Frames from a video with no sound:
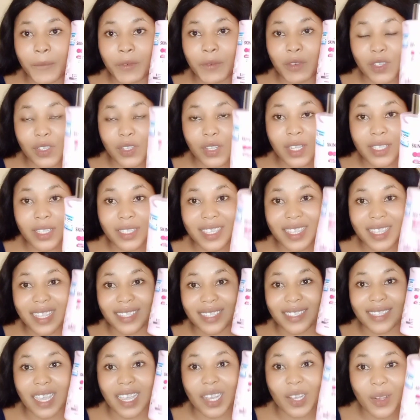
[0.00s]
results
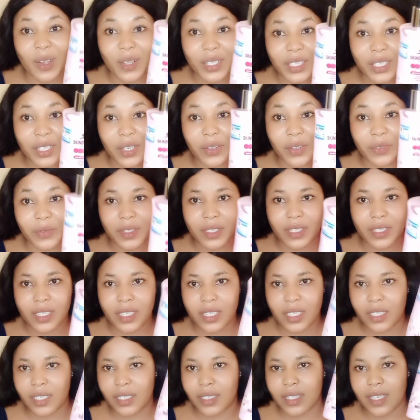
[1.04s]
the second day of
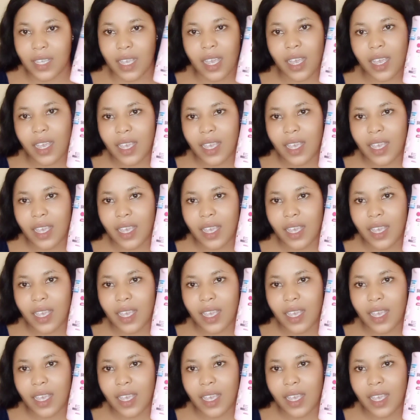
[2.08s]
using it,